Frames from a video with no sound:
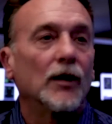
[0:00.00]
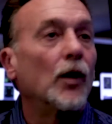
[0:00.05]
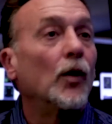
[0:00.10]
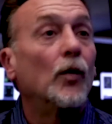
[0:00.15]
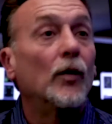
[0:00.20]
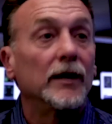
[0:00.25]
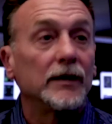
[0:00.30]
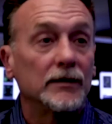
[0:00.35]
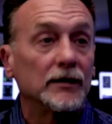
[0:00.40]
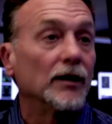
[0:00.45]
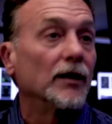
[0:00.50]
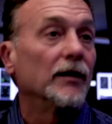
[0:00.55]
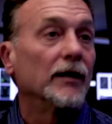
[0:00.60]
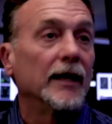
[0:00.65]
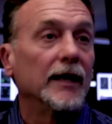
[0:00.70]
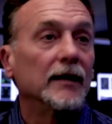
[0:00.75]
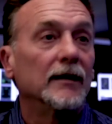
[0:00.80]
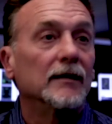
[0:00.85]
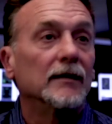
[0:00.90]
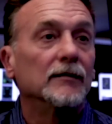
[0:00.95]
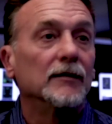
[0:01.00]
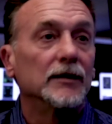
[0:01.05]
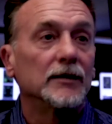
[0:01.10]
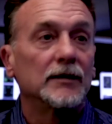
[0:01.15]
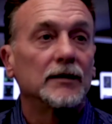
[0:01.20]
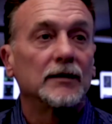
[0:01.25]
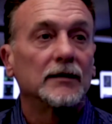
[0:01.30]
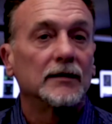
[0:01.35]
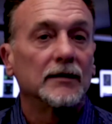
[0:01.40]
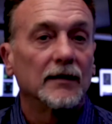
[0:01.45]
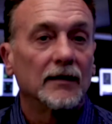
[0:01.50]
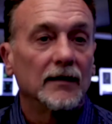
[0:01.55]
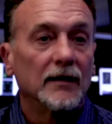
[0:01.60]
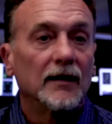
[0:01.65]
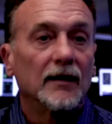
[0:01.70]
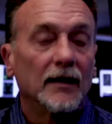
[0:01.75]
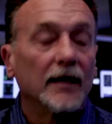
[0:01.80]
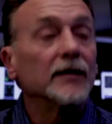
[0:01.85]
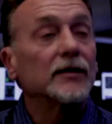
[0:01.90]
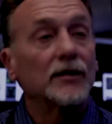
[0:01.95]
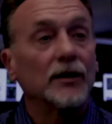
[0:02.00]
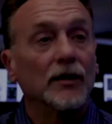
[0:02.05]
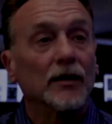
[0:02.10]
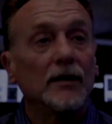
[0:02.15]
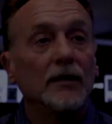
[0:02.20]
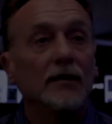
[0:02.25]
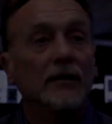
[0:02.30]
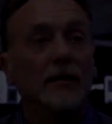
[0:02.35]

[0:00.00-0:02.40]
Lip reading: always learning, which is good.